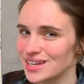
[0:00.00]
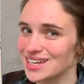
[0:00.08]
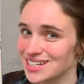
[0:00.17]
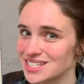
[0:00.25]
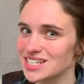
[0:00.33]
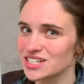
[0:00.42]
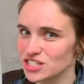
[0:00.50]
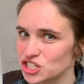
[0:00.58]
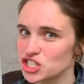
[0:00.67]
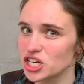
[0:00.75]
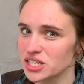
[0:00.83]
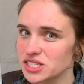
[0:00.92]
It did
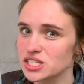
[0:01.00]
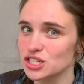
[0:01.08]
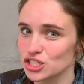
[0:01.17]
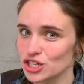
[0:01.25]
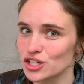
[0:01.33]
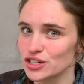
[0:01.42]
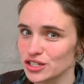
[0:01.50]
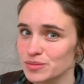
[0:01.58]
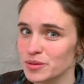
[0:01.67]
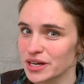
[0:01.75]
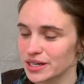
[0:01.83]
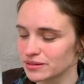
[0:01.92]
just turn to
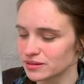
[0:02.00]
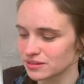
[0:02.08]
spring.